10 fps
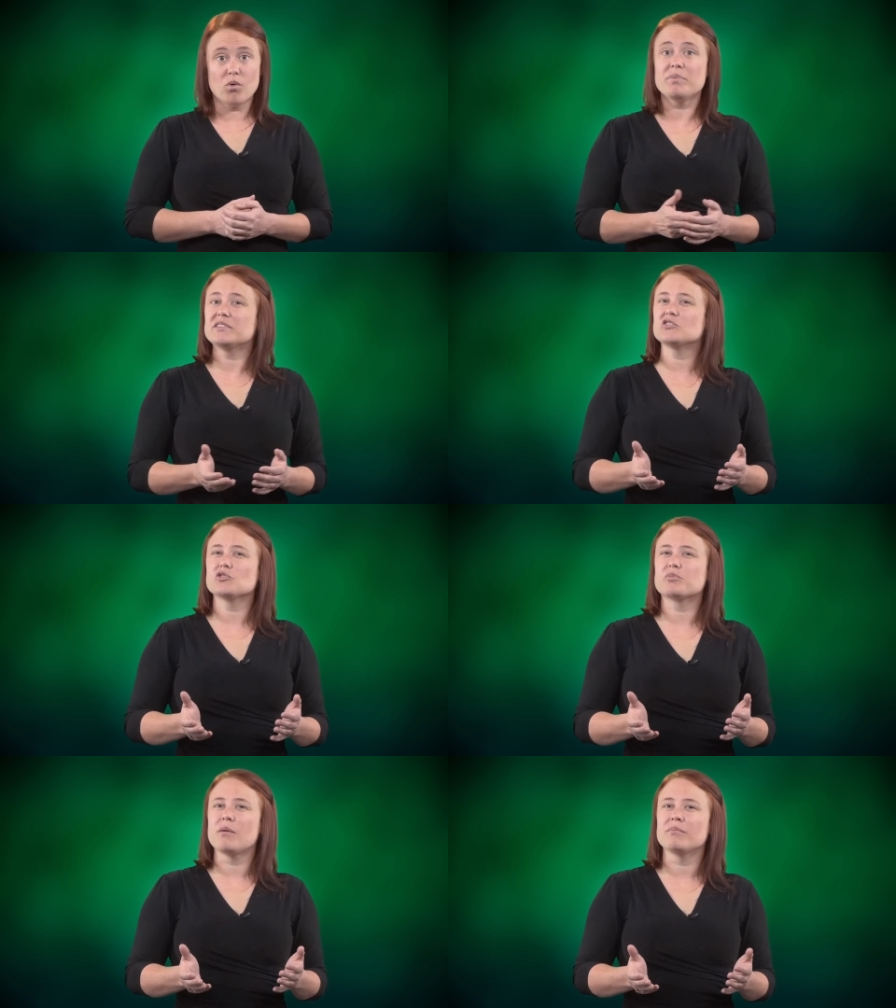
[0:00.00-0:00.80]
One
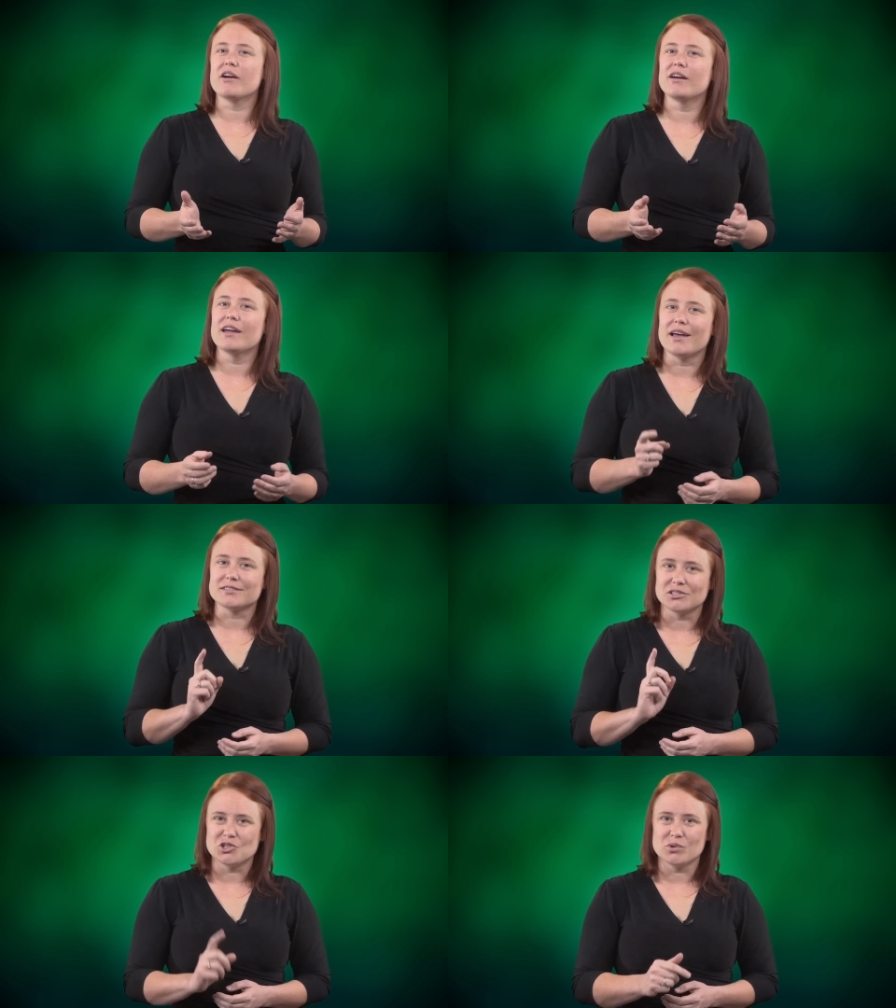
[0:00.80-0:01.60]
potential problem area has
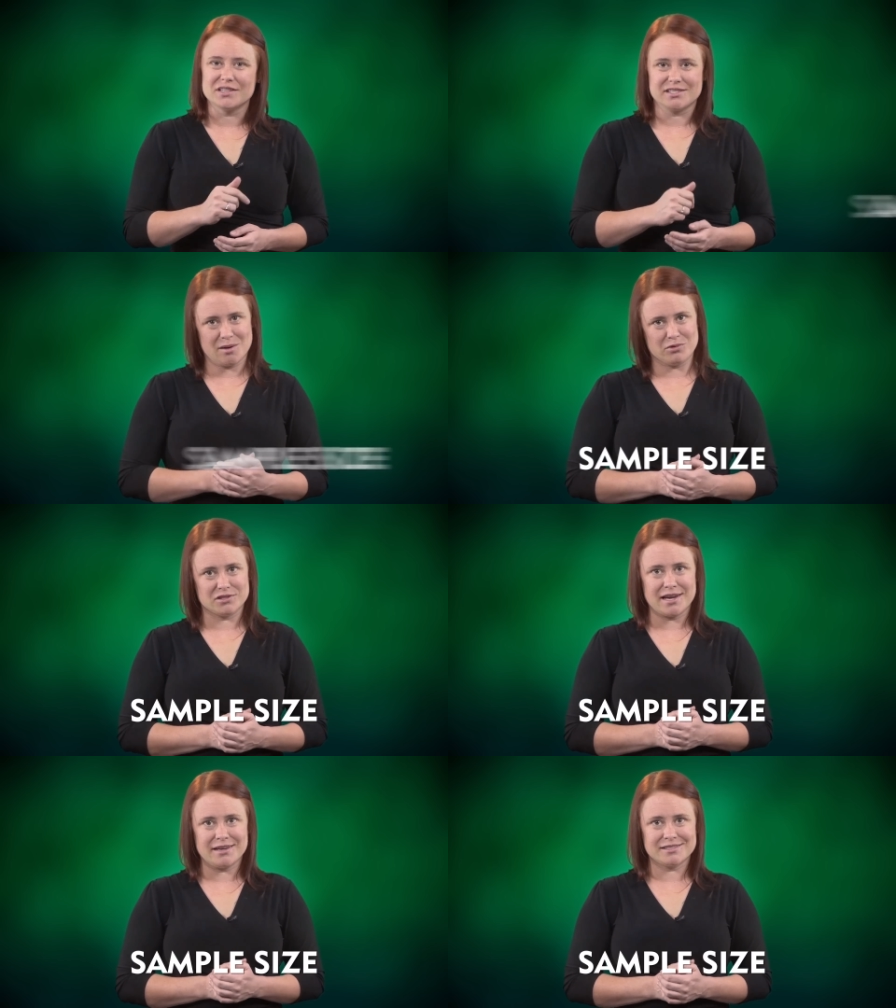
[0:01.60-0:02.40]
to do with the sample
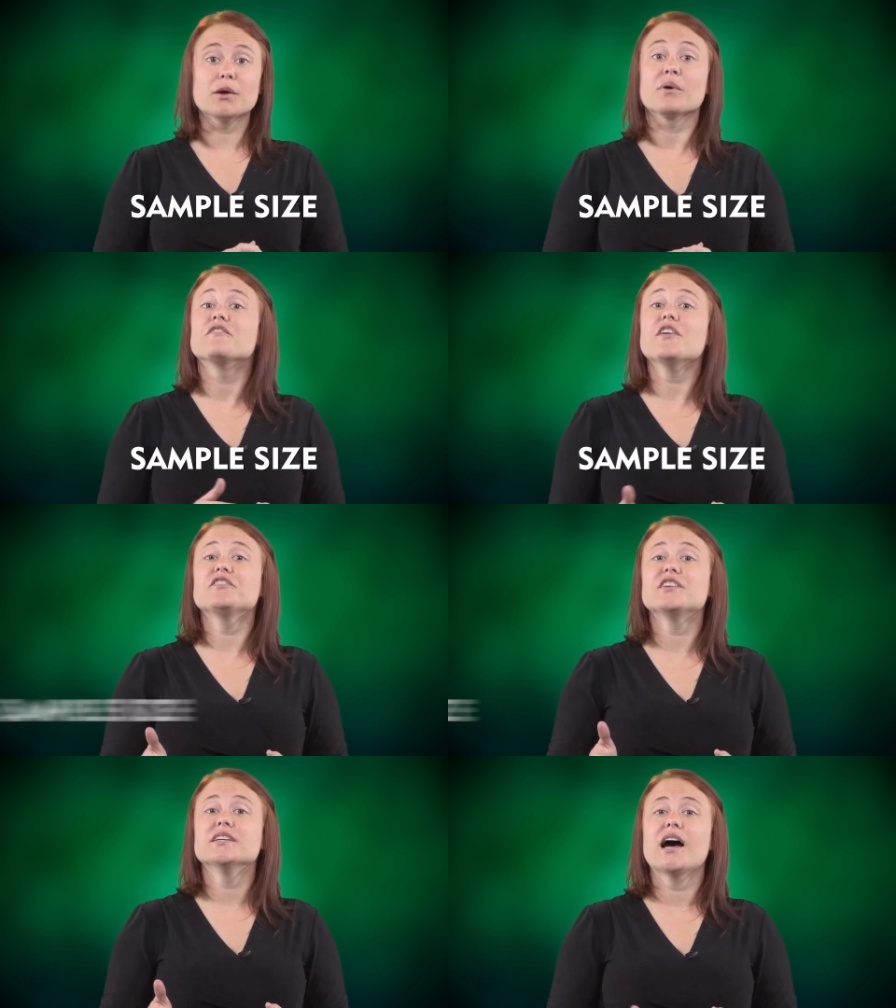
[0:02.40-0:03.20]
size. There were
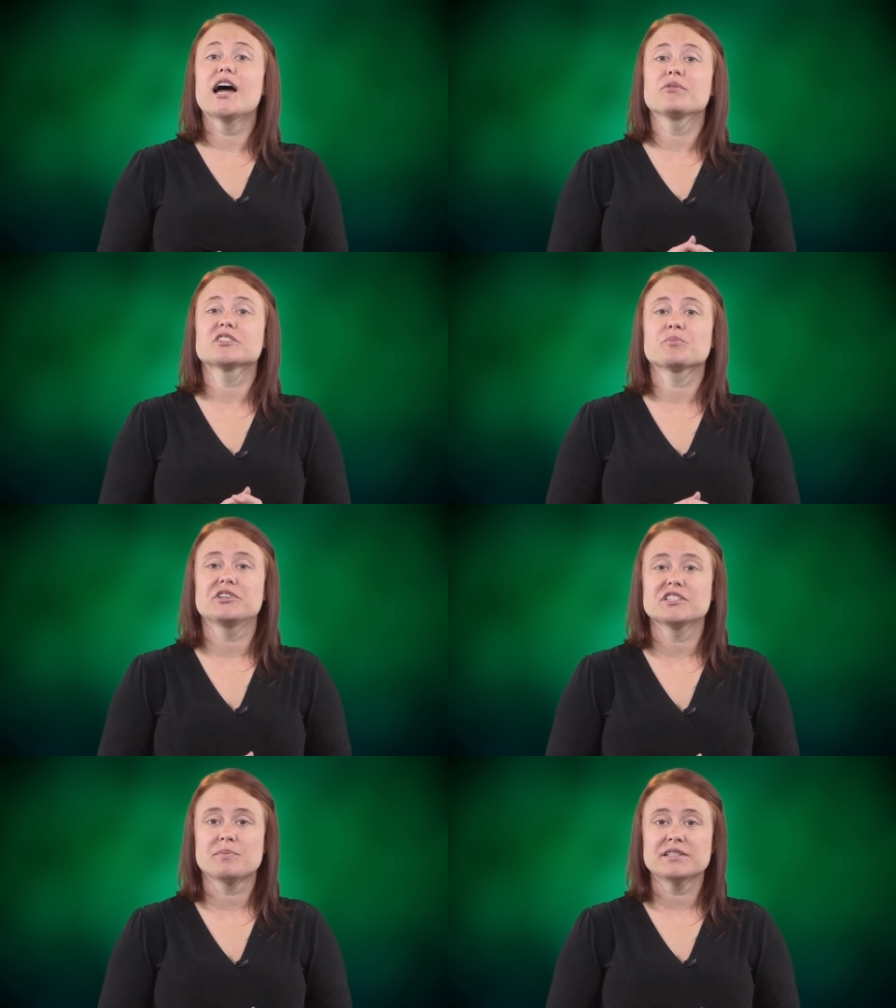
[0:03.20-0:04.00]
15 high-risk
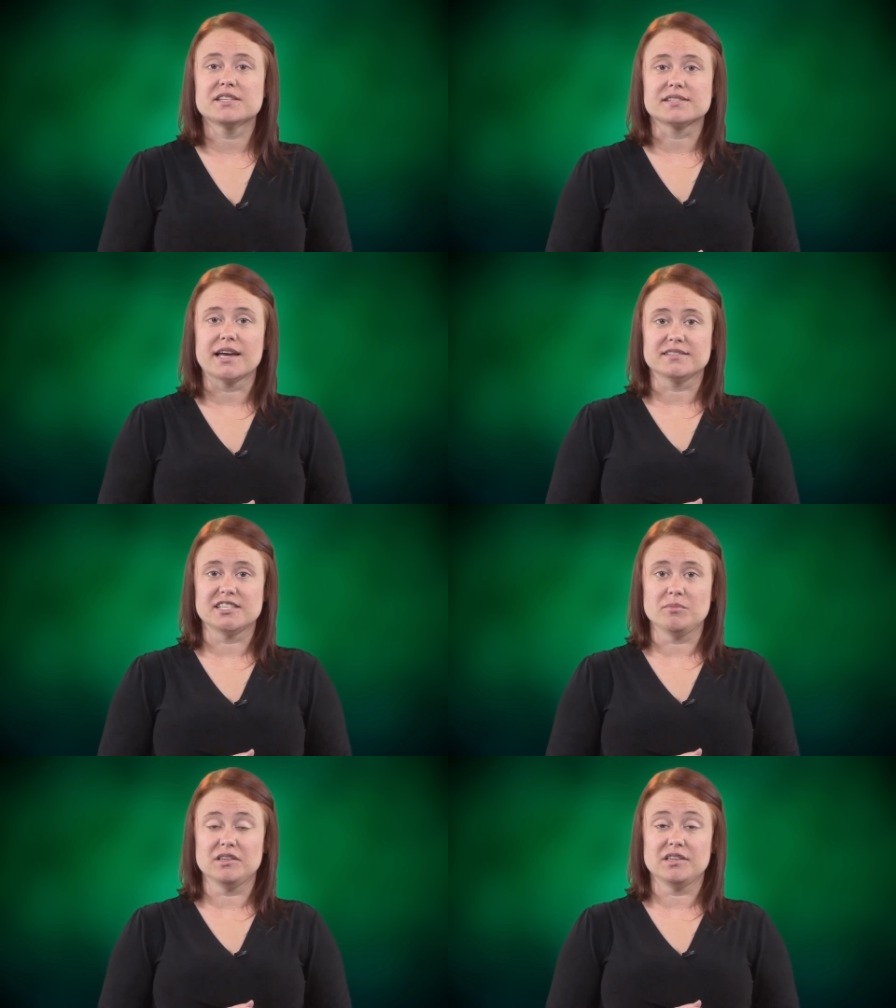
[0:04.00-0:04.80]
participants assigned
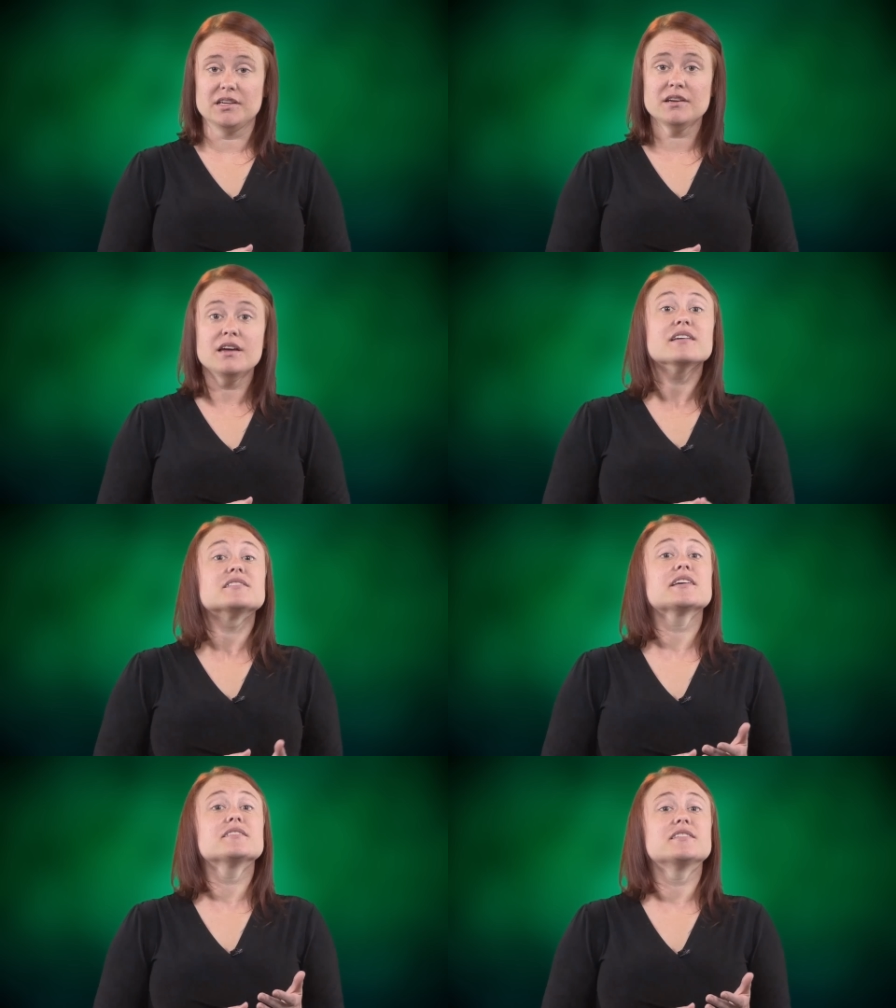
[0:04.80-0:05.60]
CBD,
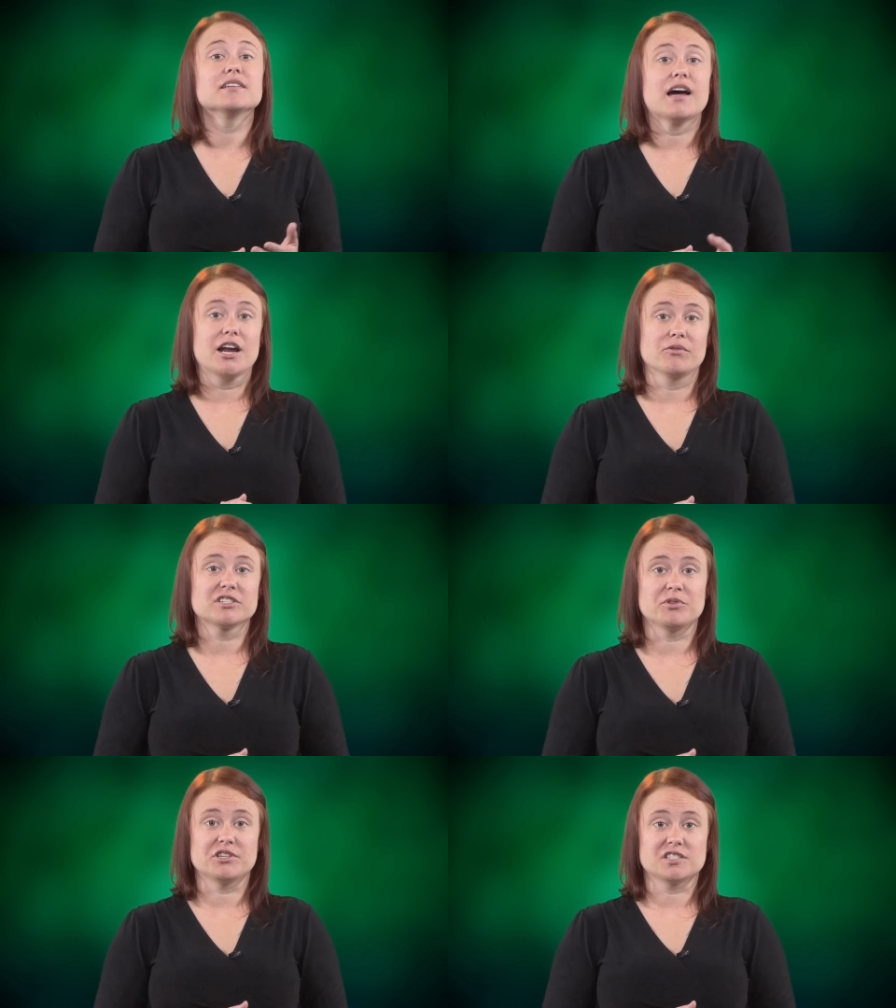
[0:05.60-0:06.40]
16
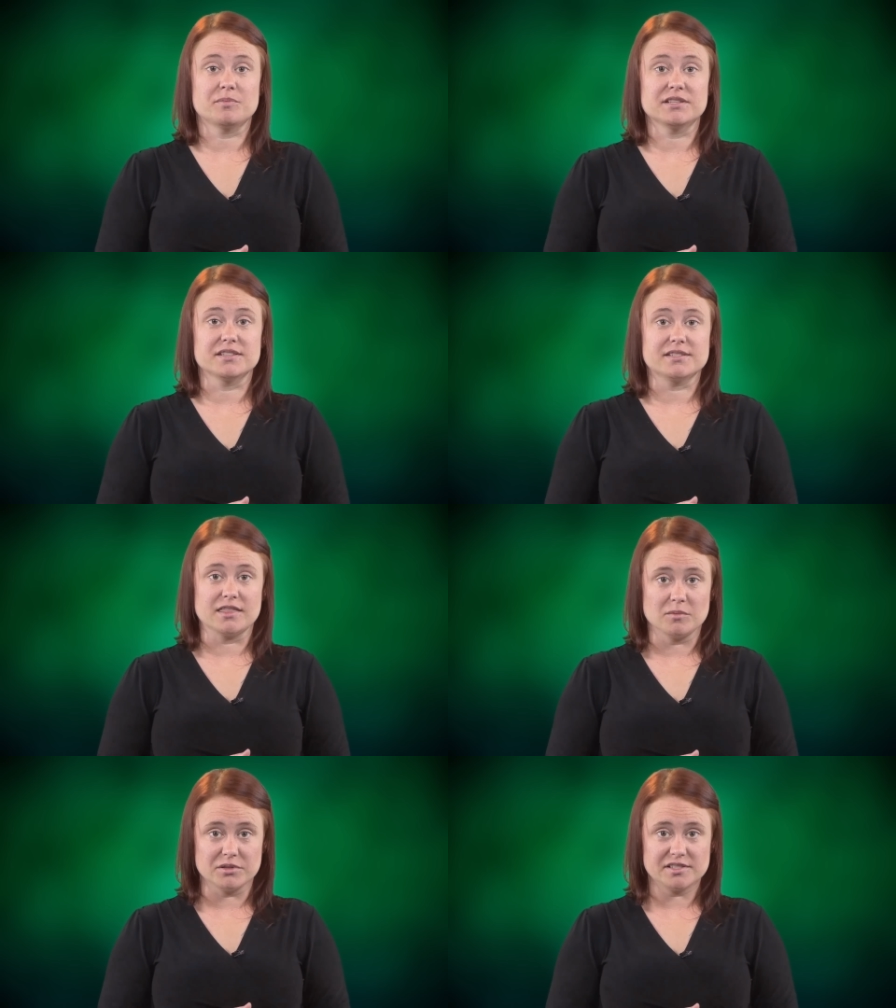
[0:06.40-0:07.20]
high-risk participants
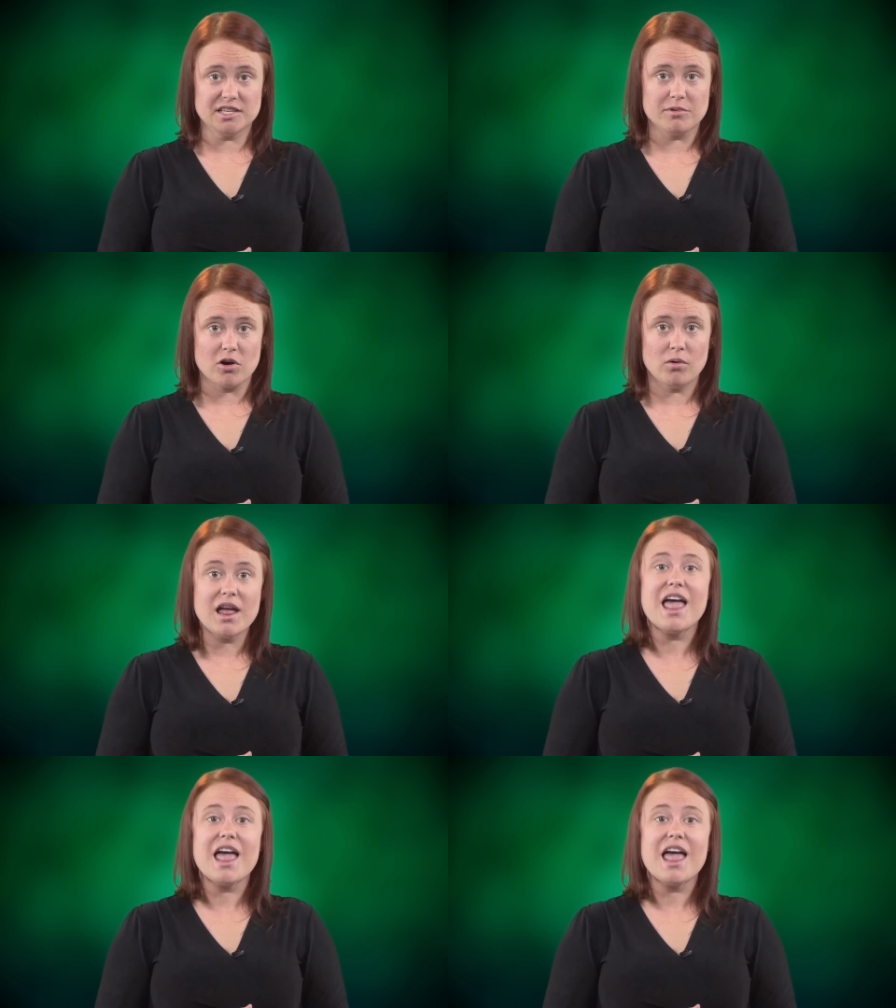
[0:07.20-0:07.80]
assigned the placebo,